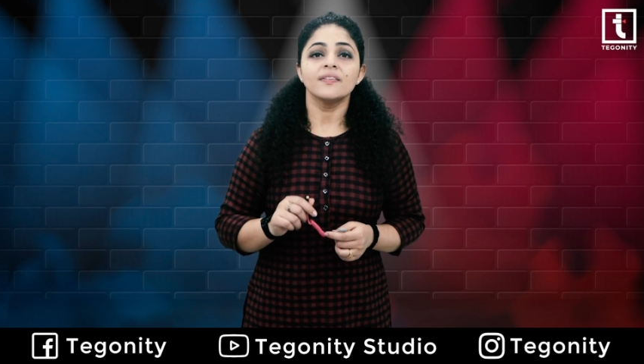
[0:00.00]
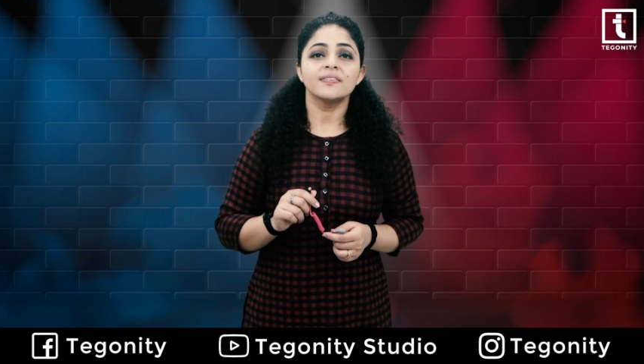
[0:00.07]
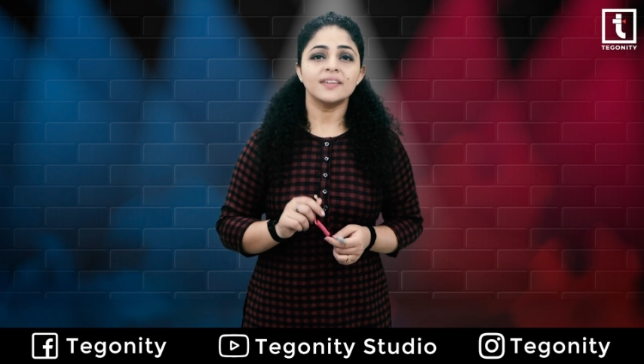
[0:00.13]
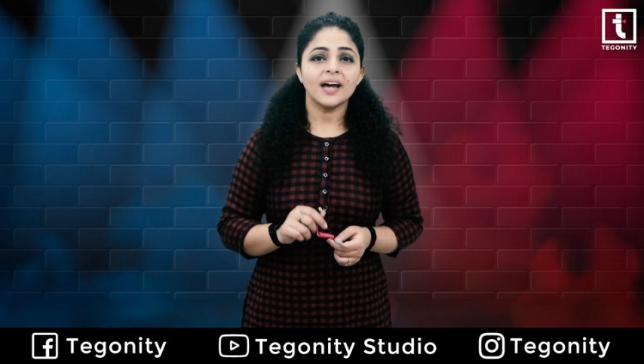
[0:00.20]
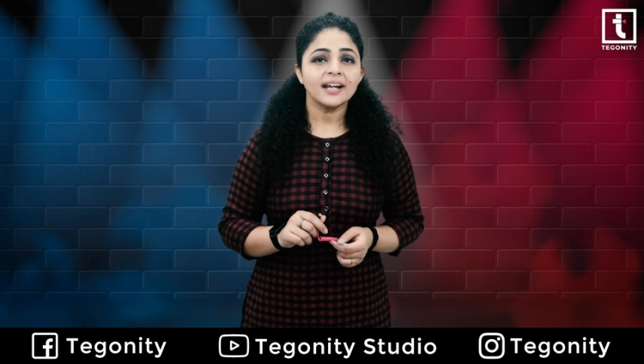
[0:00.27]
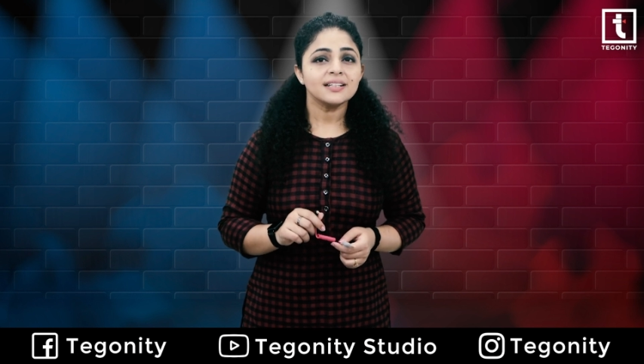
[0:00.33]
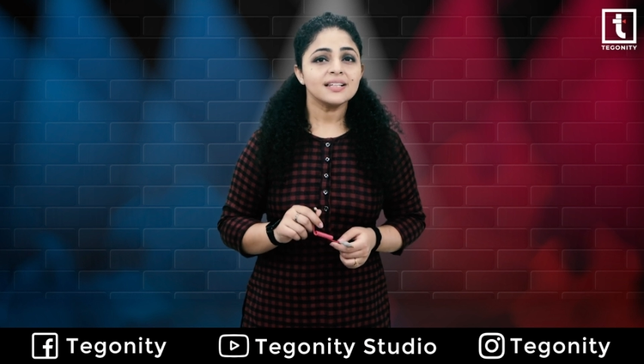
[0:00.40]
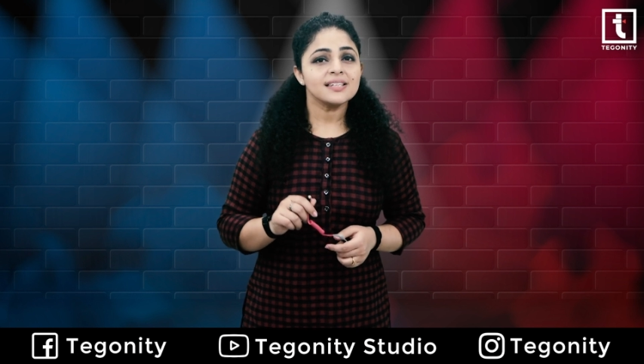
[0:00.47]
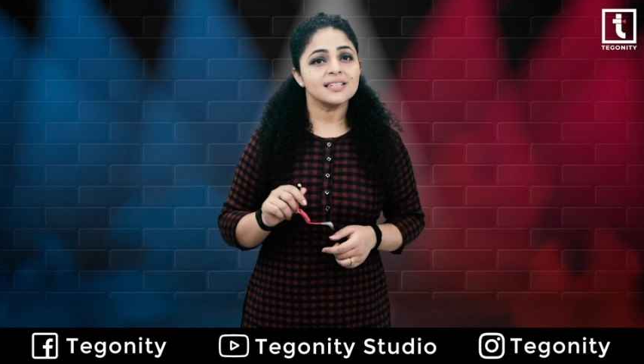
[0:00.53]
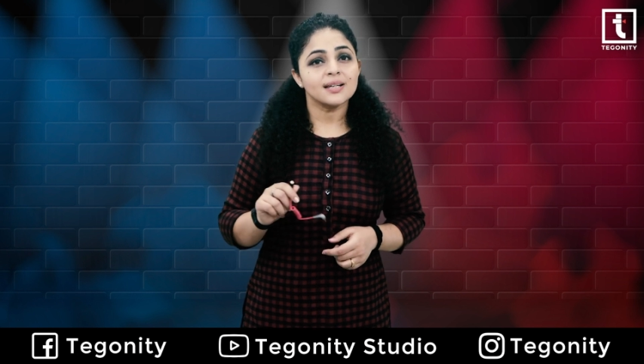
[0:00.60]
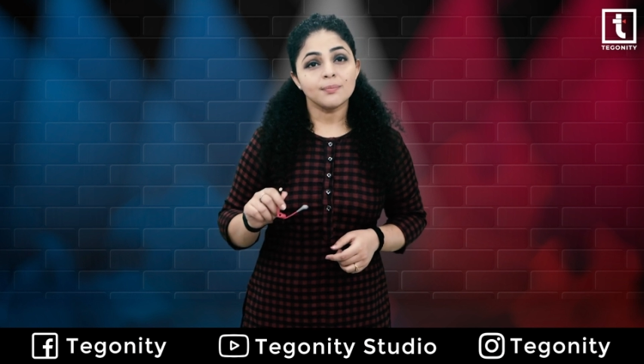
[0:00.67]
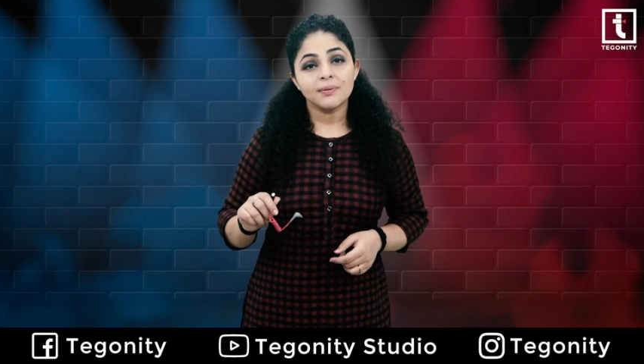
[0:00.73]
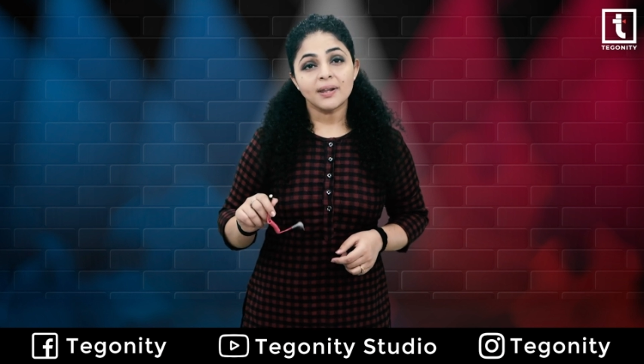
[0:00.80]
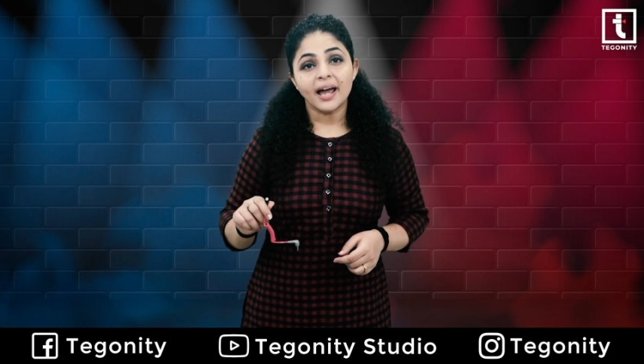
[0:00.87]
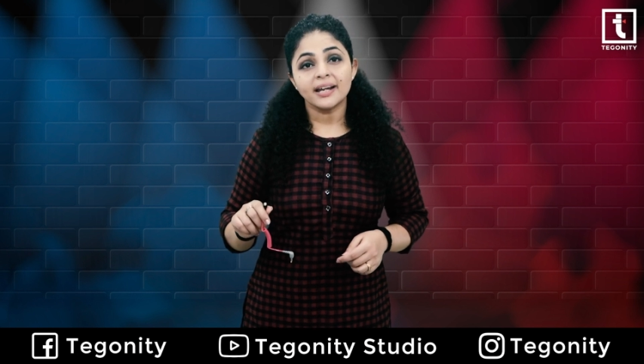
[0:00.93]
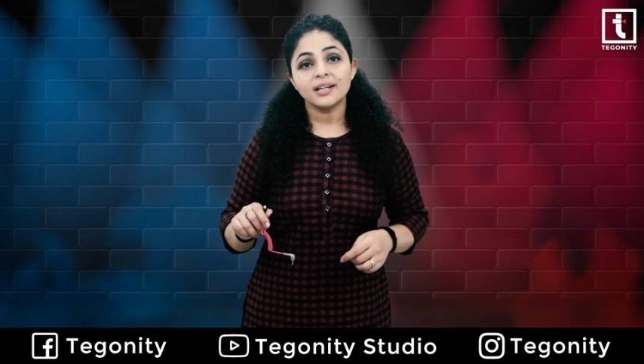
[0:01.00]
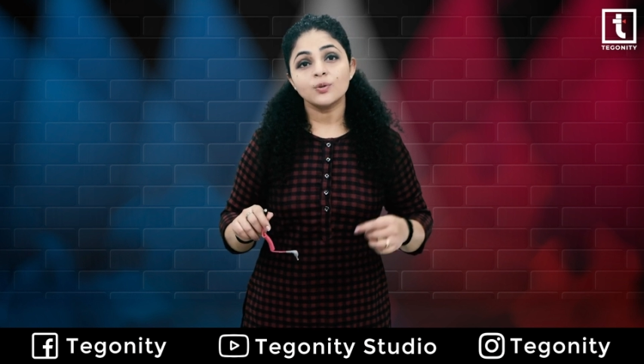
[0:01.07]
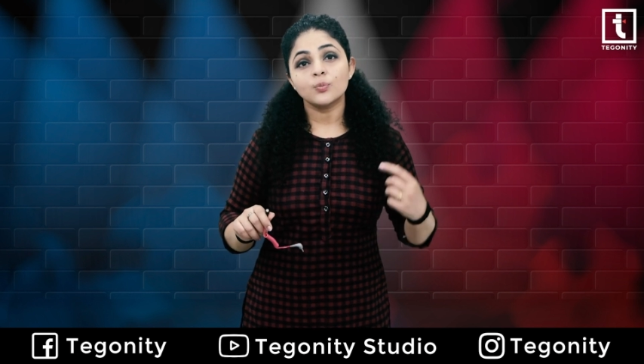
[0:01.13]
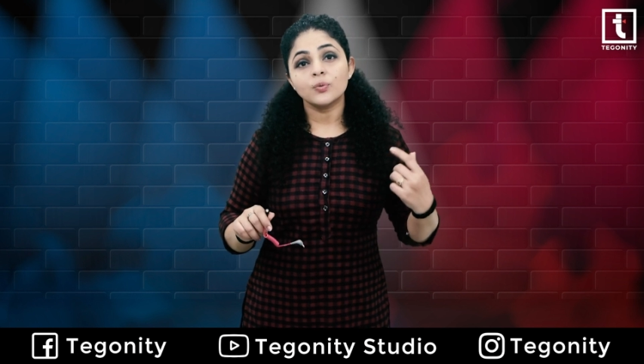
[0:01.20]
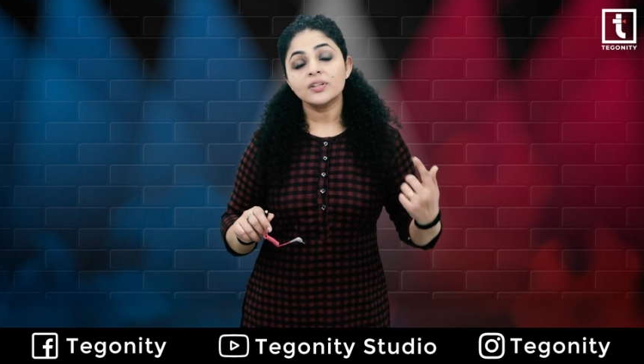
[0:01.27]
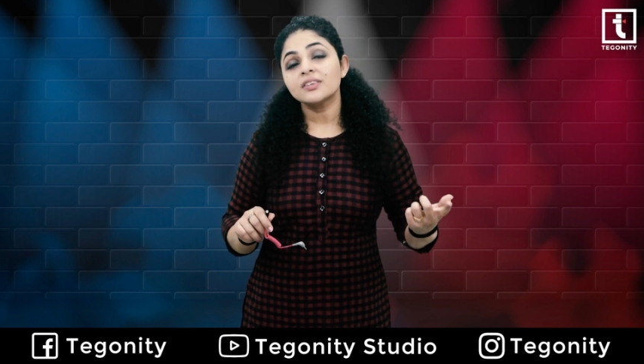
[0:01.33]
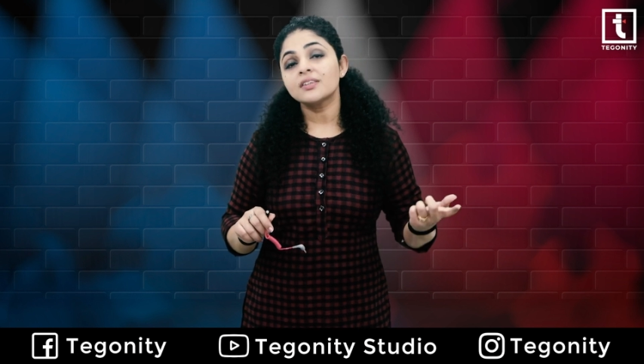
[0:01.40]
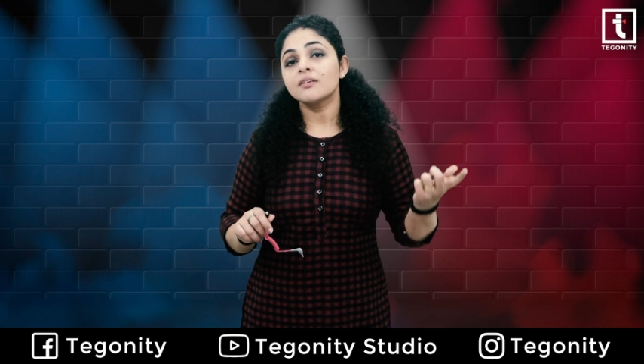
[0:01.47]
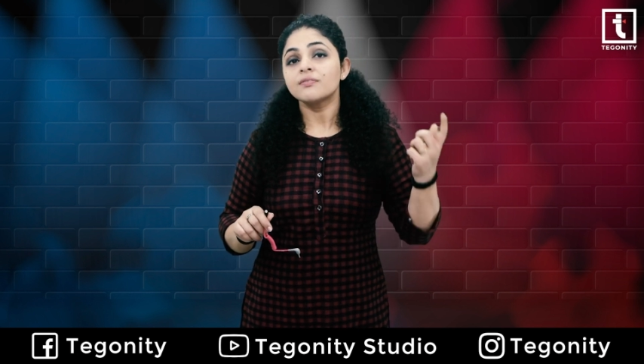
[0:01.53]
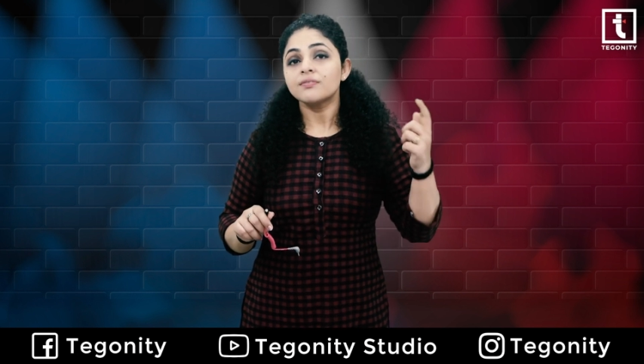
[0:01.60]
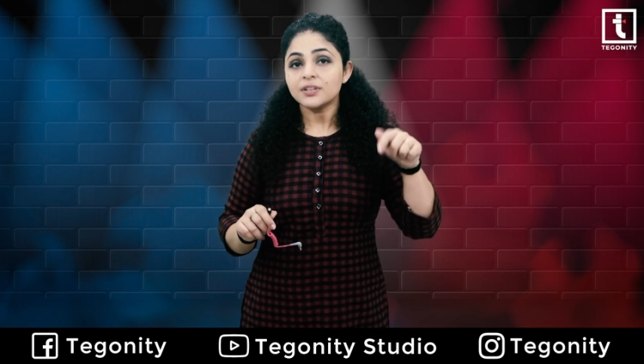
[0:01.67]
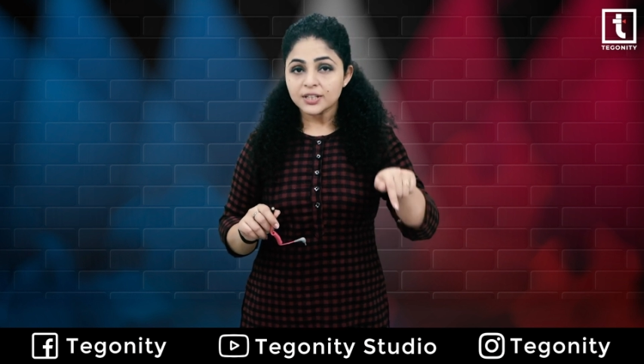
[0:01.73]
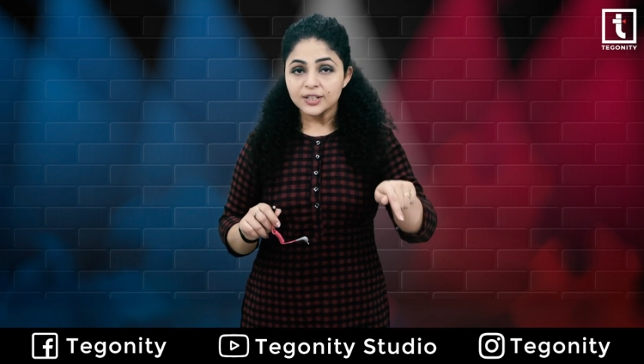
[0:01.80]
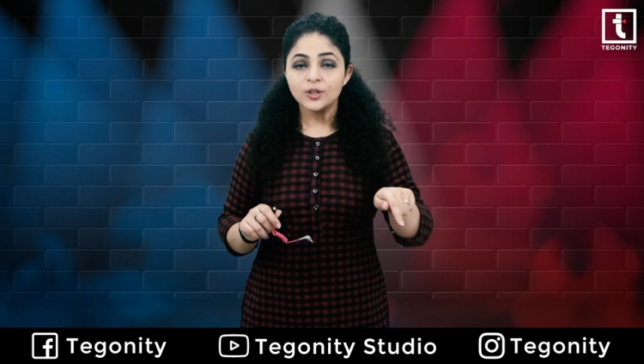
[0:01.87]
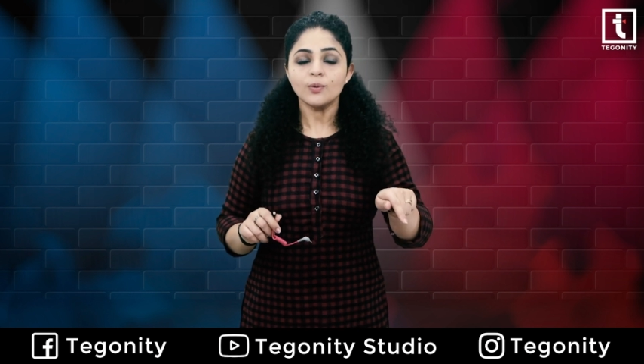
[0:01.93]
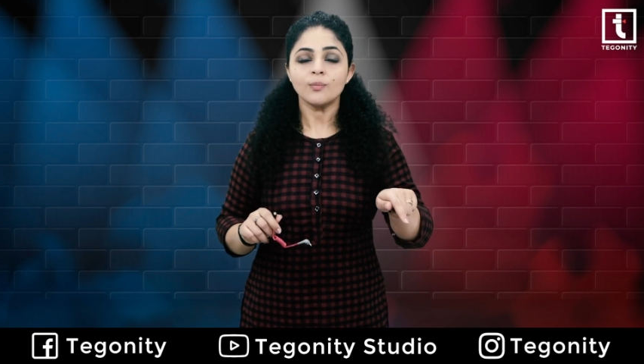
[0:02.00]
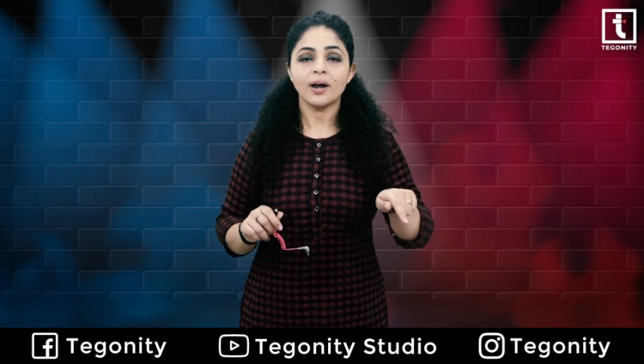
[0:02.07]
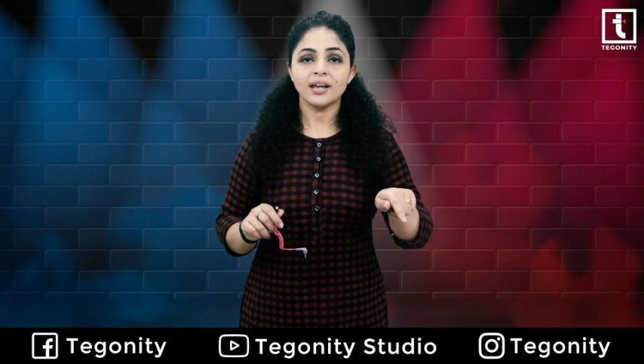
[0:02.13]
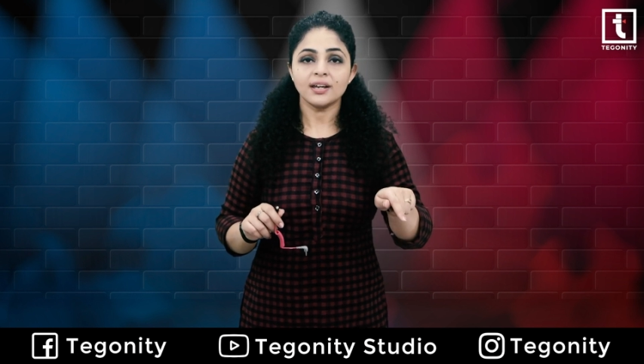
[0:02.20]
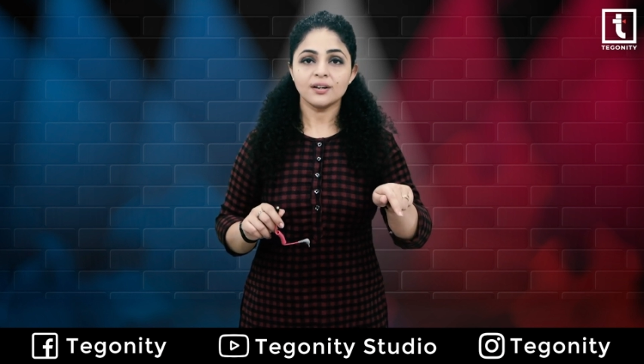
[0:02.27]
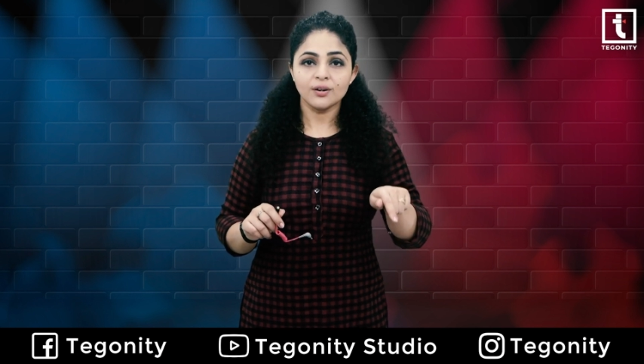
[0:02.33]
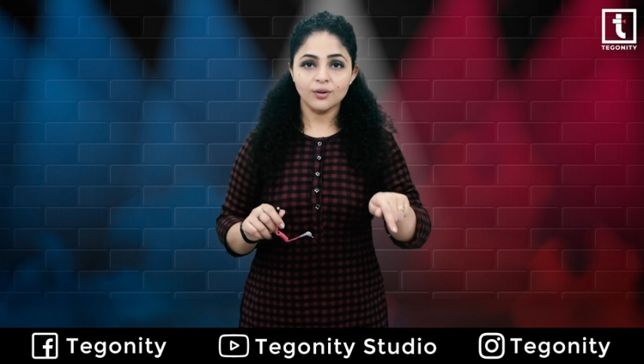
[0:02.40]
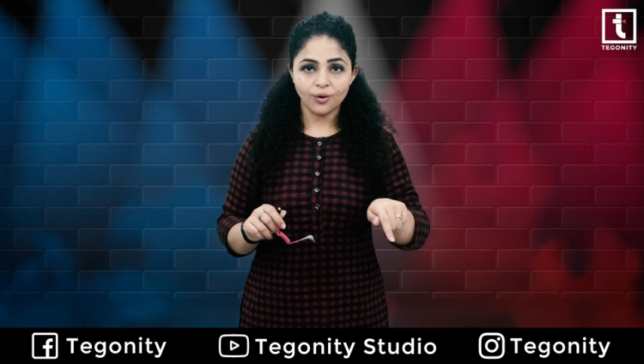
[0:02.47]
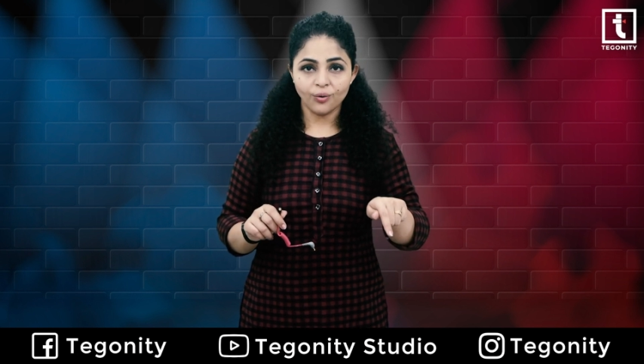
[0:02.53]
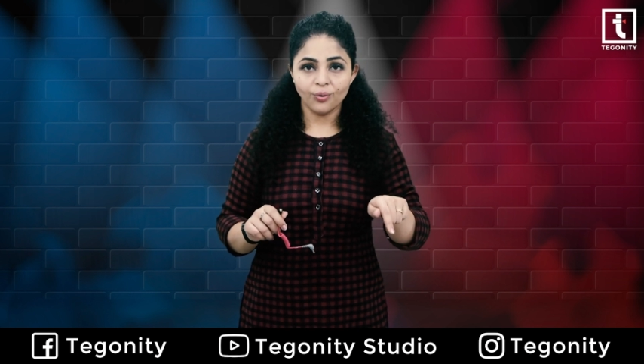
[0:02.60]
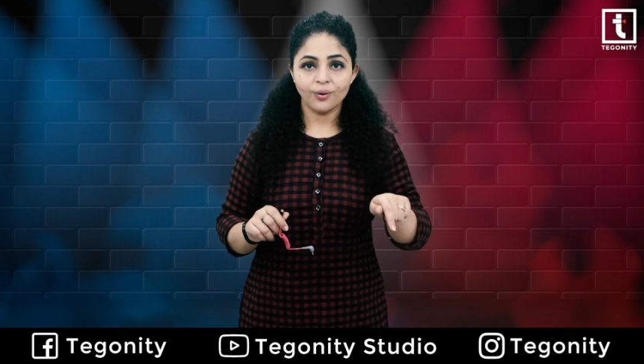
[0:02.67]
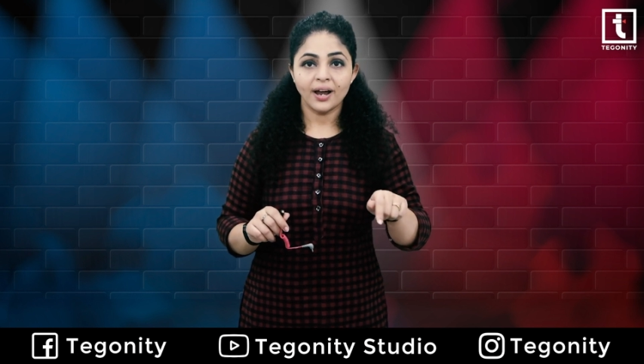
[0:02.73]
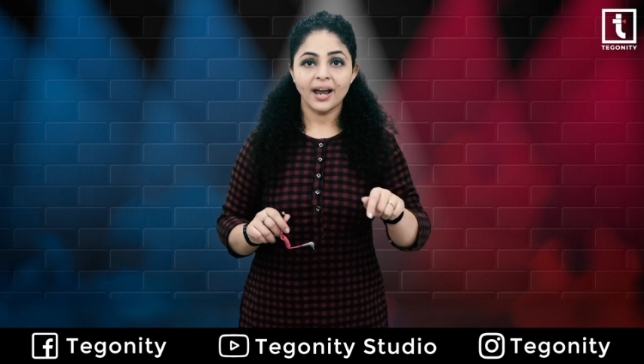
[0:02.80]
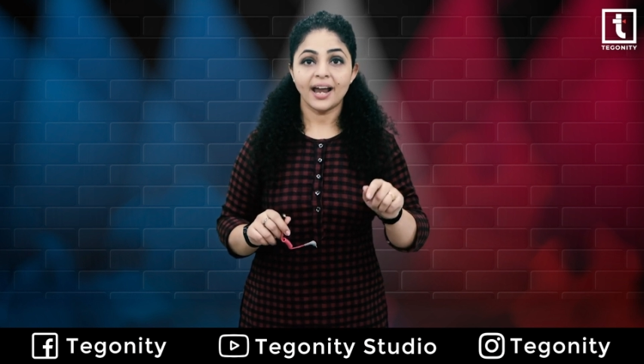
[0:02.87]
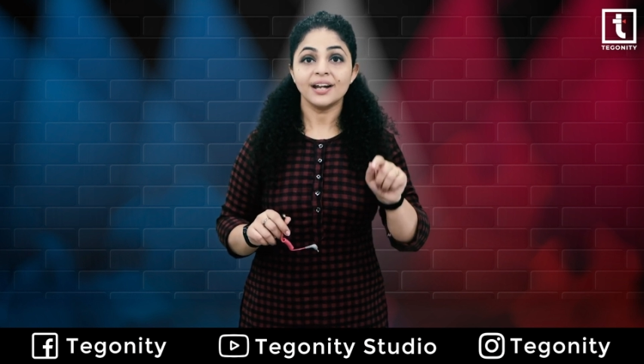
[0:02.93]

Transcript: that is supplied with the VideoMic Go